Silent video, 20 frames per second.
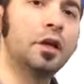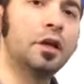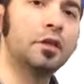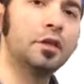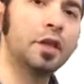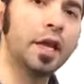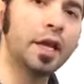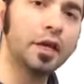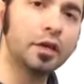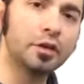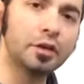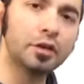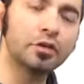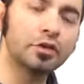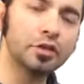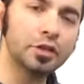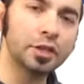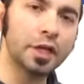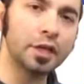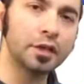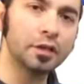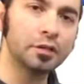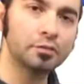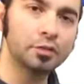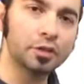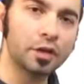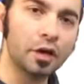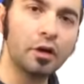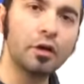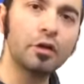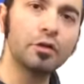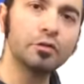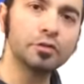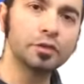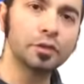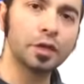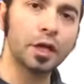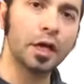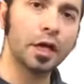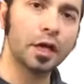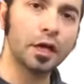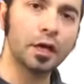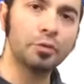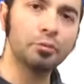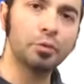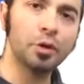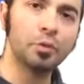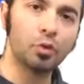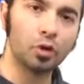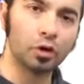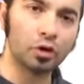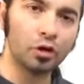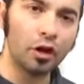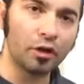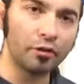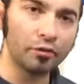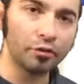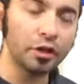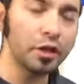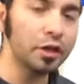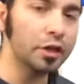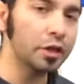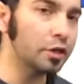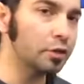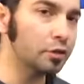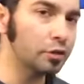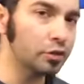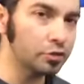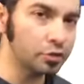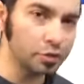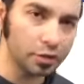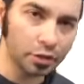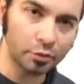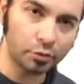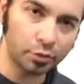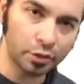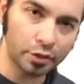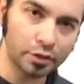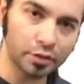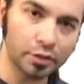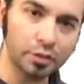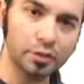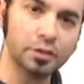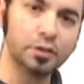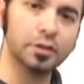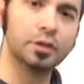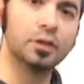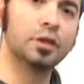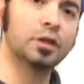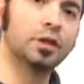they can understand themselves and be more confident in using the printers.